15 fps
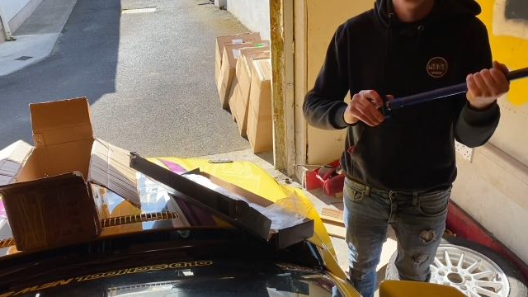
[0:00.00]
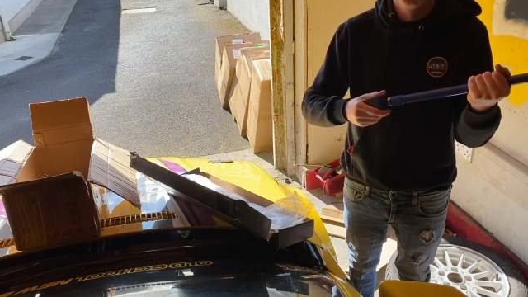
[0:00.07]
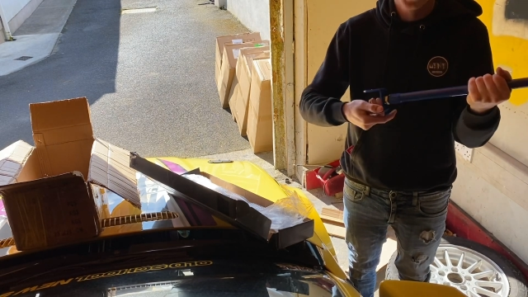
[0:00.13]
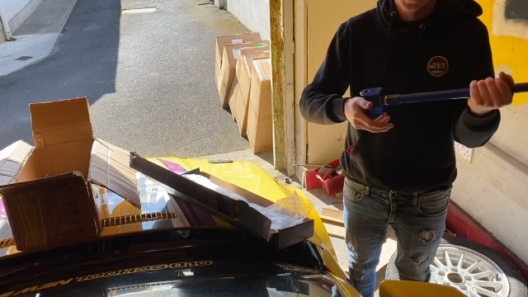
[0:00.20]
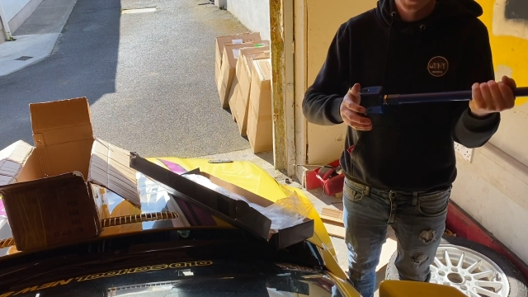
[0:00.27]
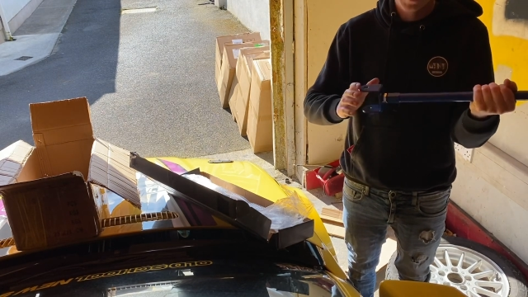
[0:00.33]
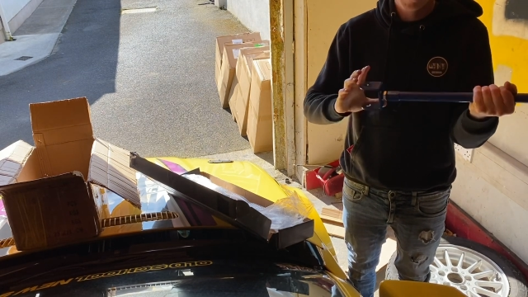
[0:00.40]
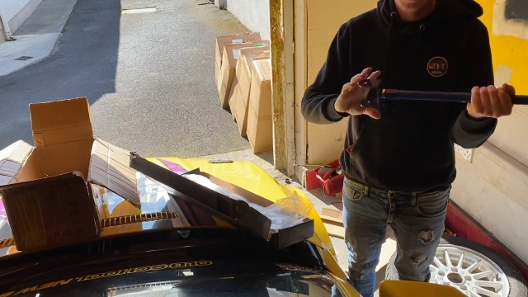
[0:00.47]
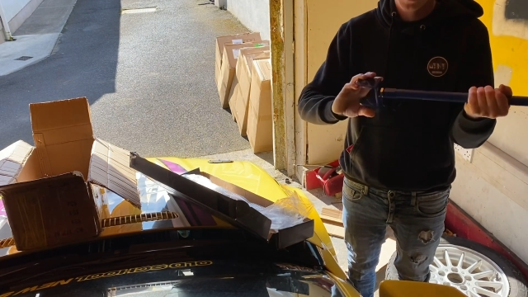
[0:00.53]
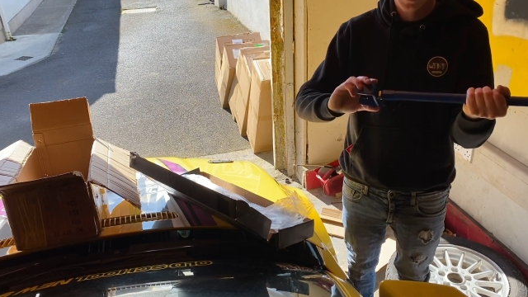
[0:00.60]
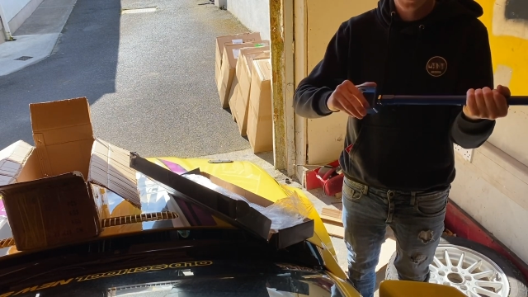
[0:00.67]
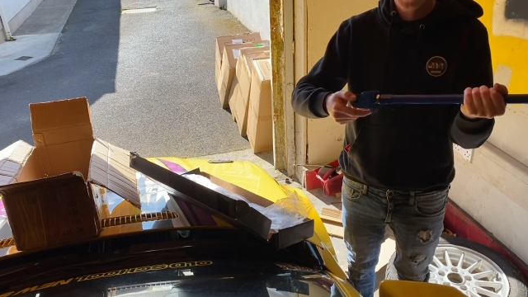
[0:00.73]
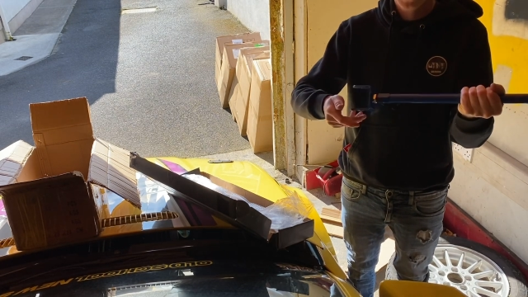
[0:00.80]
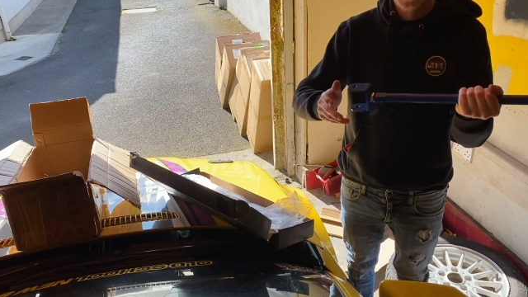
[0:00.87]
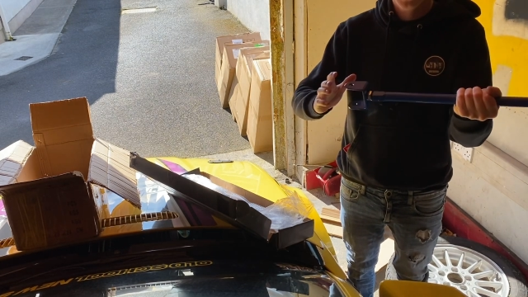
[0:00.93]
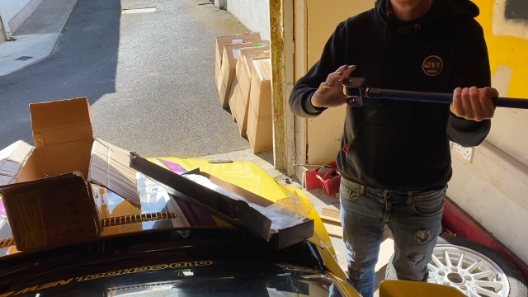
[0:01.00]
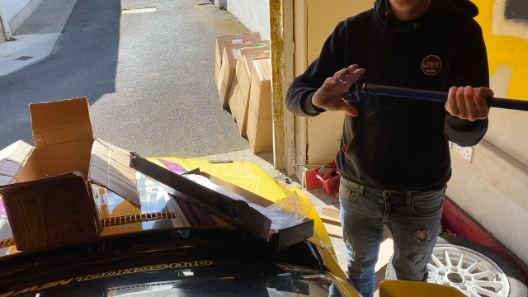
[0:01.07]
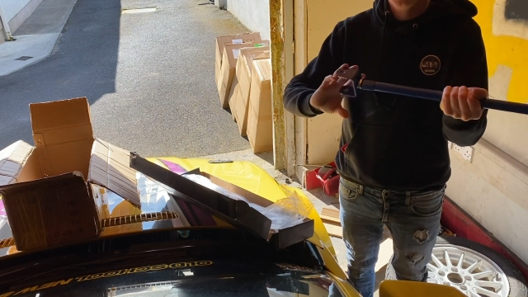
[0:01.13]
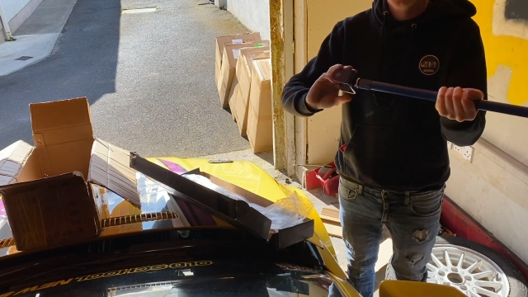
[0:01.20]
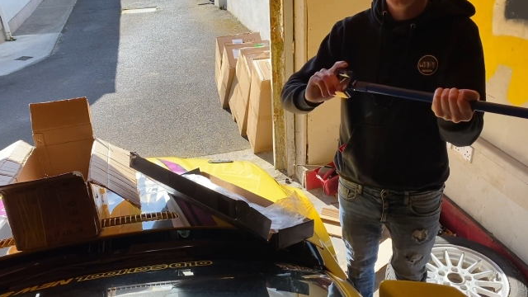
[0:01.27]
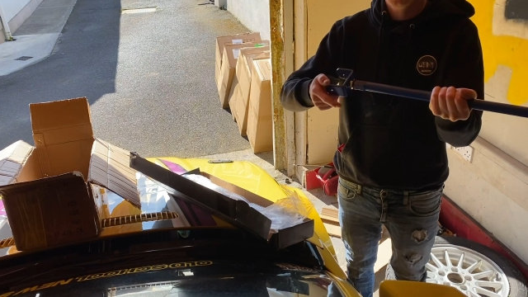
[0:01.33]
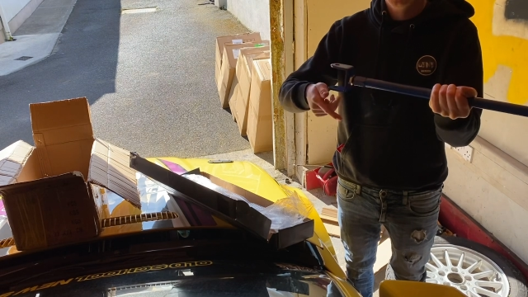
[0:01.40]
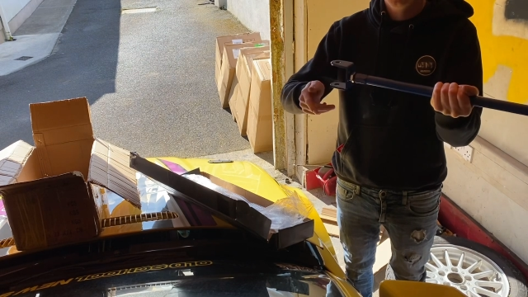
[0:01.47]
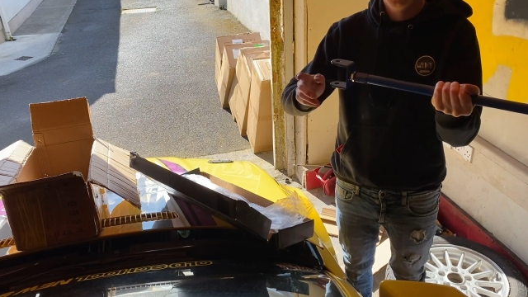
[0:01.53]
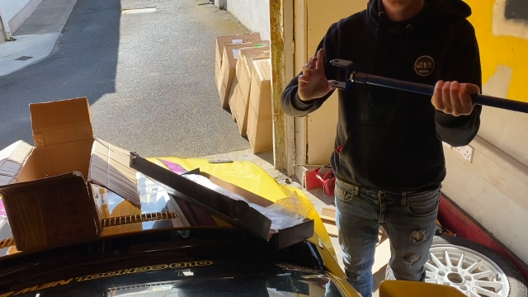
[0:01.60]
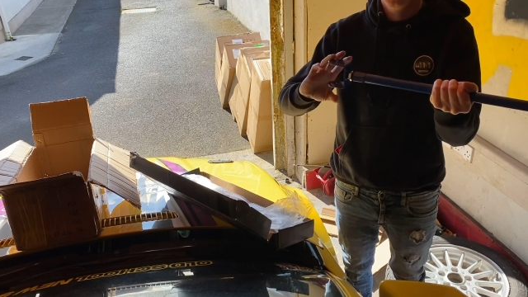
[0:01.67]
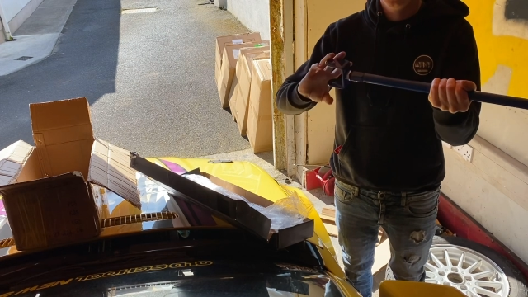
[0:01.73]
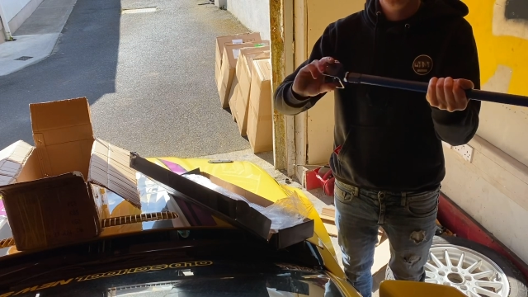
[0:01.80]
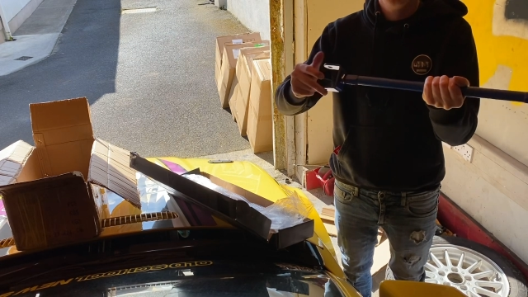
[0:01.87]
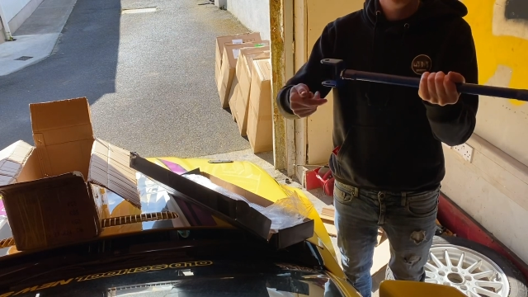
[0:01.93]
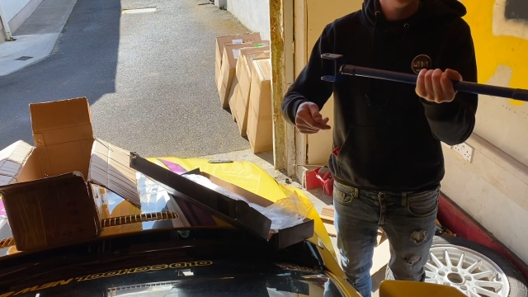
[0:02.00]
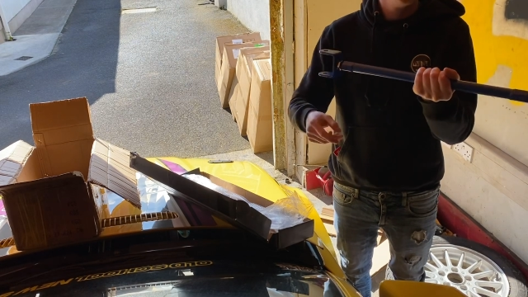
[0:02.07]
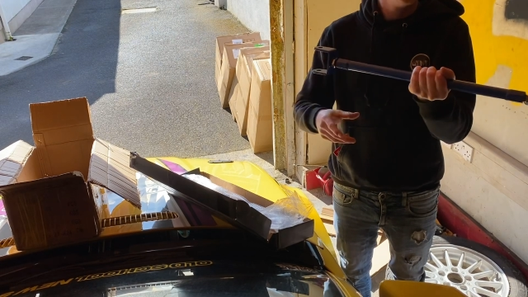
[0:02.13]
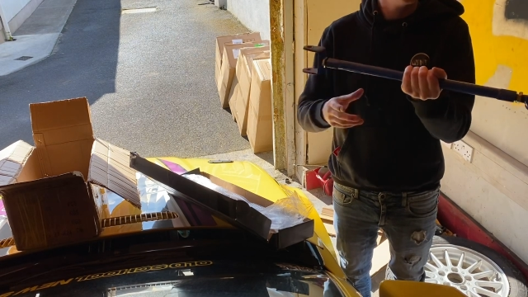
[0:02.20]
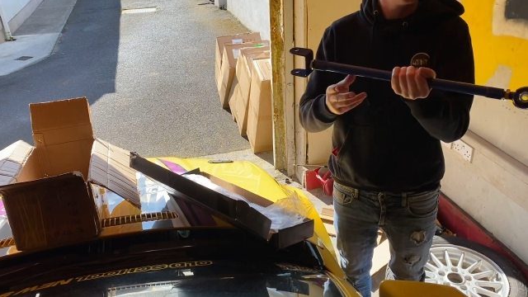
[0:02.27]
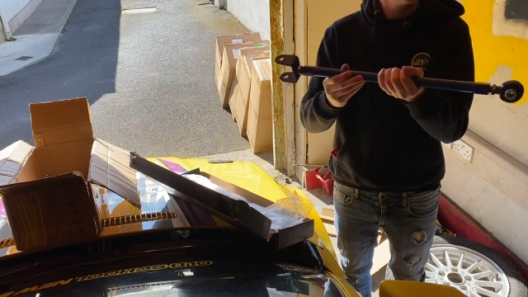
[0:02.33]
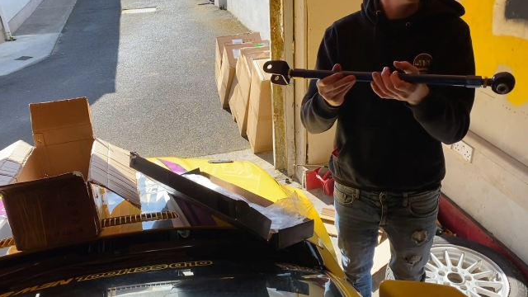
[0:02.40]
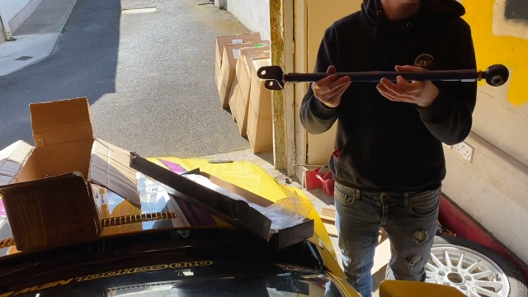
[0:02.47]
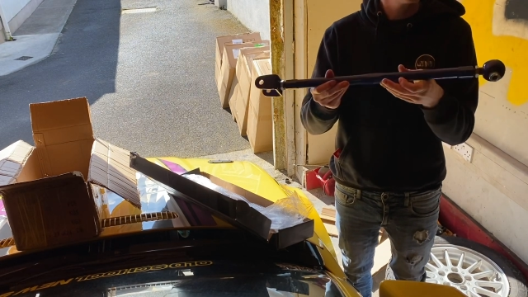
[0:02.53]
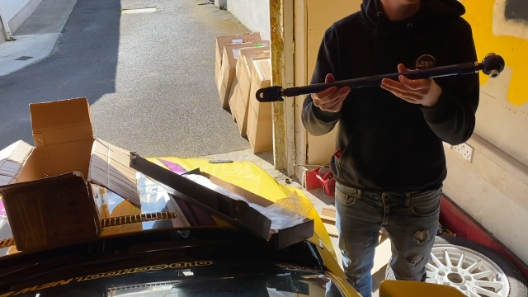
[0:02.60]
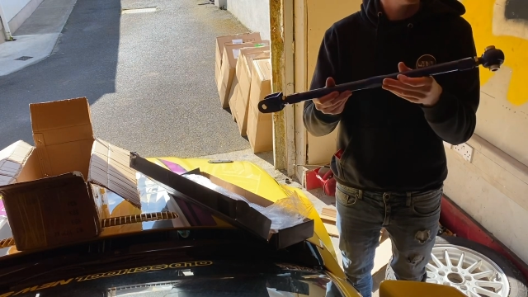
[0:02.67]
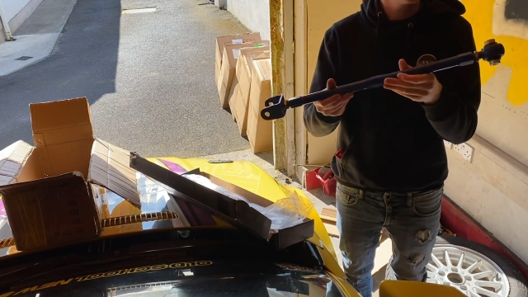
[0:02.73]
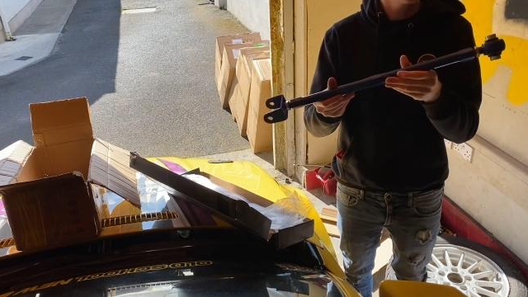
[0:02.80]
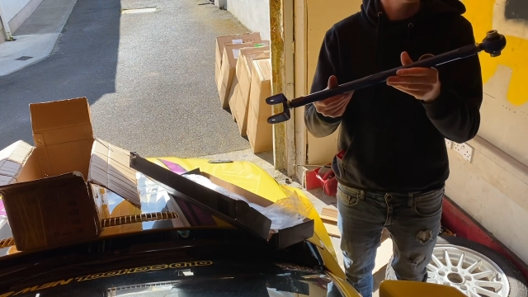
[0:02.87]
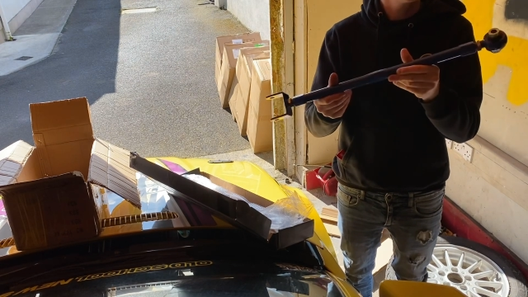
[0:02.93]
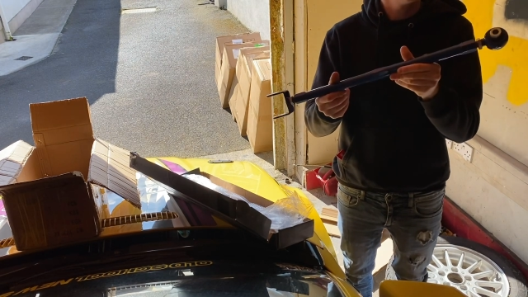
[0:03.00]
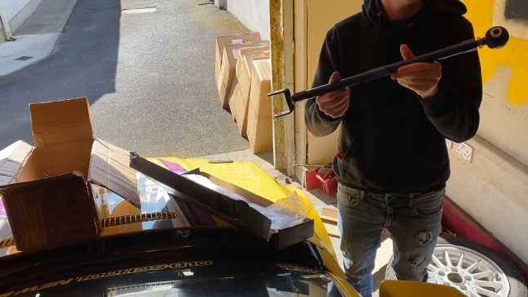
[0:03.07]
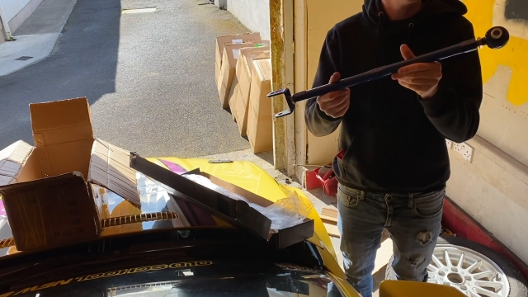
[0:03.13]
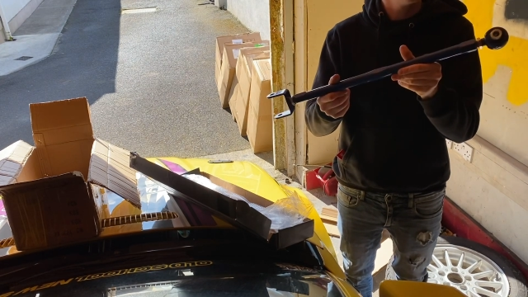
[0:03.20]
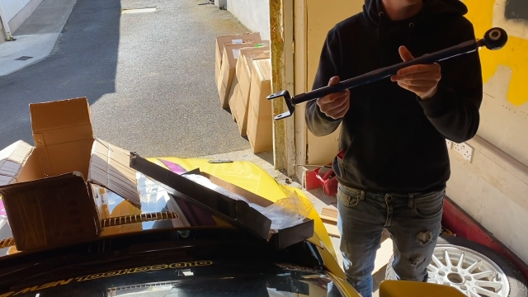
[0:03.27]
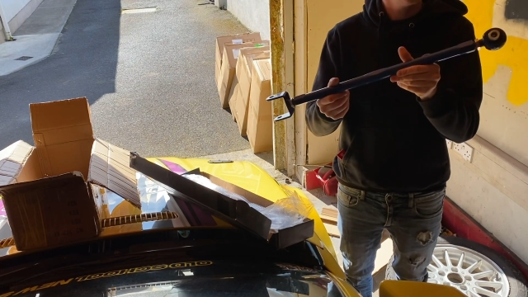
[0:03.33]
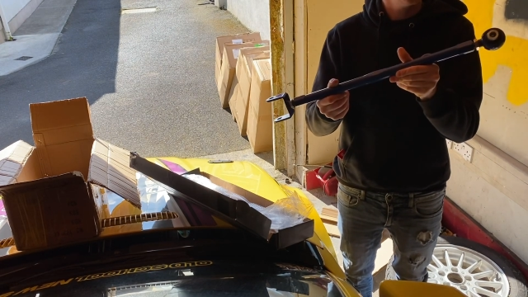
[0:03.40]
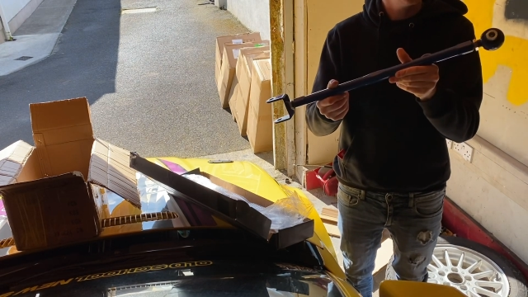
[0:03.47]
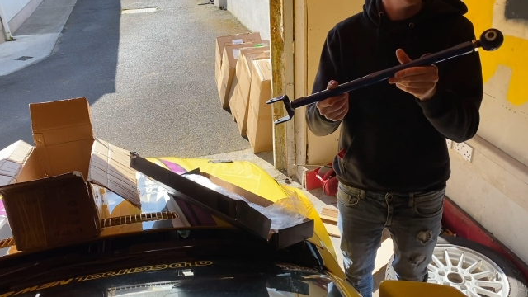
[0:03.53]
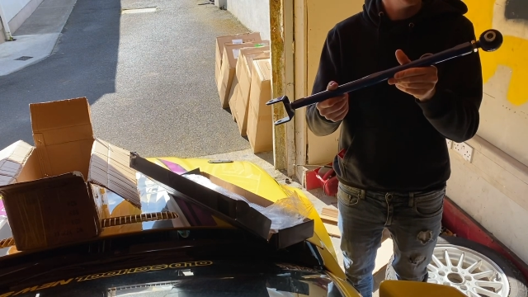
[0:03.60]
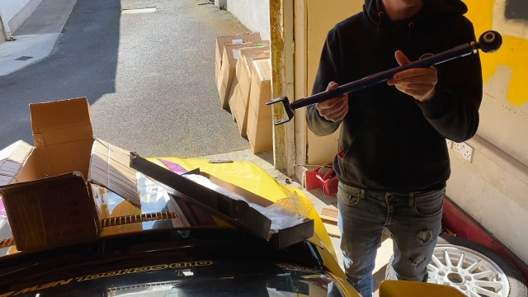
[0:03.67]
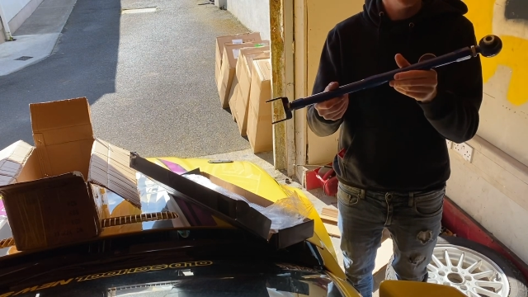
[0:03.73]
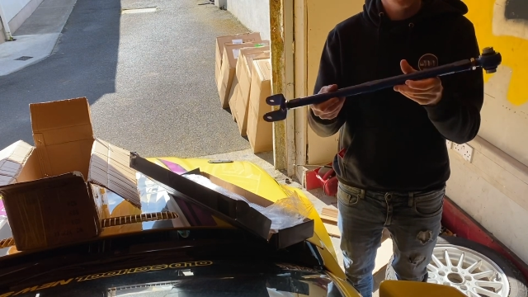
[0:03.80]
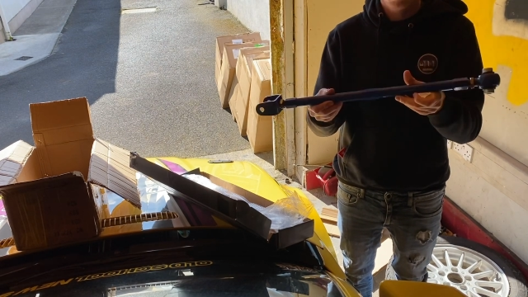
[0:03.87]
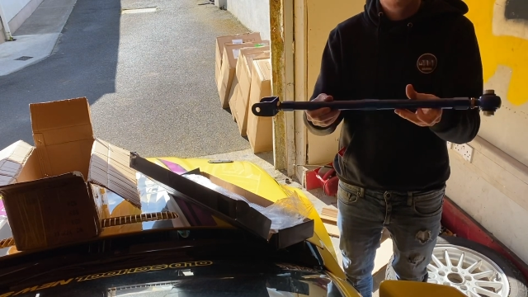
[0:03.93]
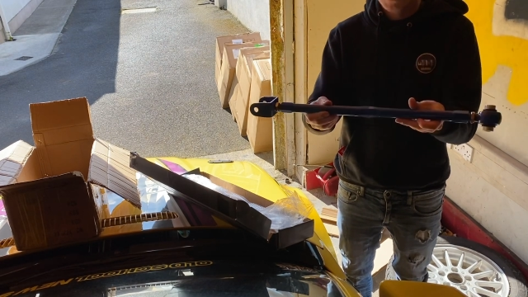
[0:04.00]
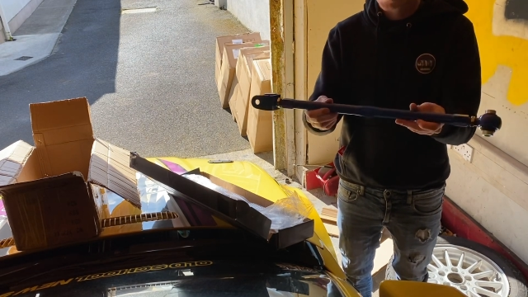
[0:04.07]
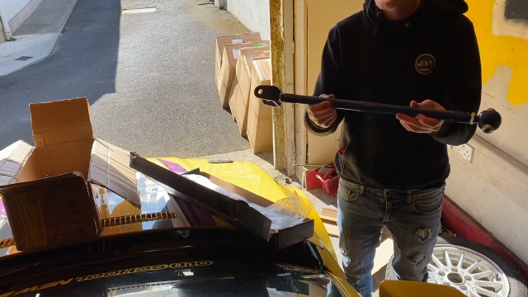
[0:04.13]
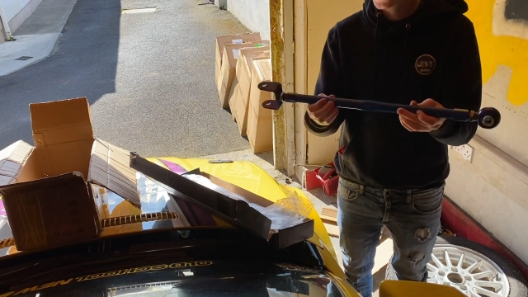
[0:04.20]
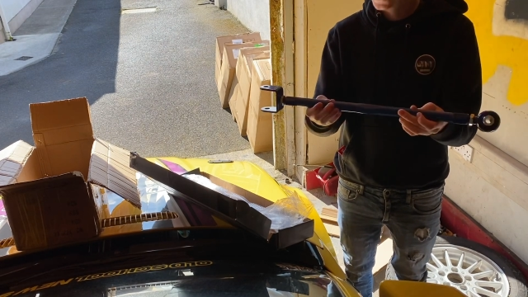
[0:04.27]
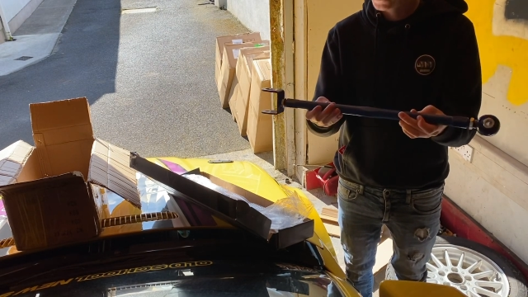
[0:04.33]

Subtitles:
[unreadable: no face in view]